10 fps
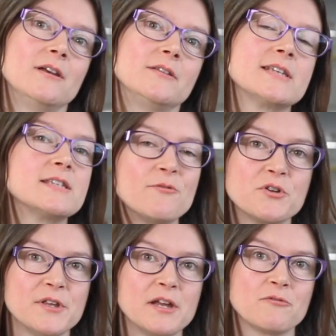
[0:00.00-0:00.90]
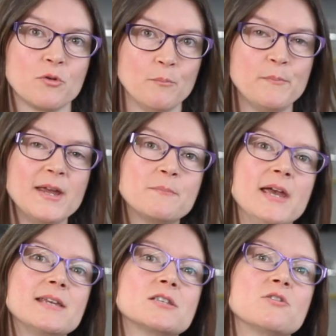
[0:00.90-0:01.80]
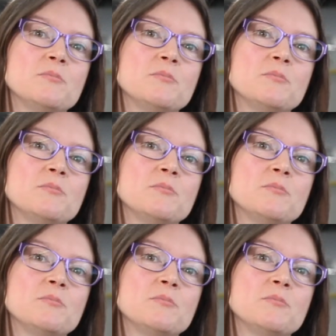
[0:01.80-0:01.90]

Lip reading: This is everything from big pieces of